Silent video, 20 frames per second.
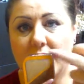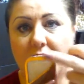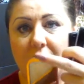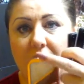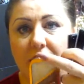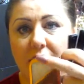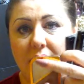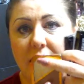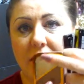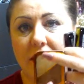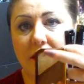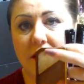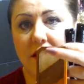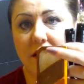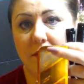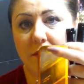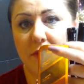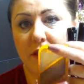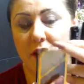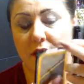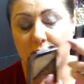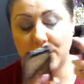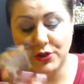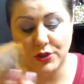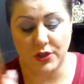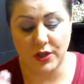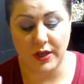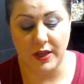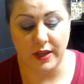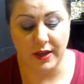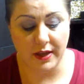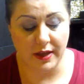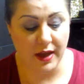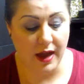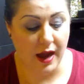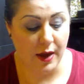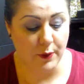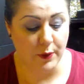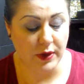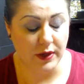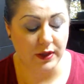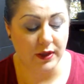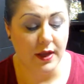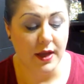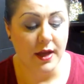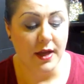highlighter and blush I will.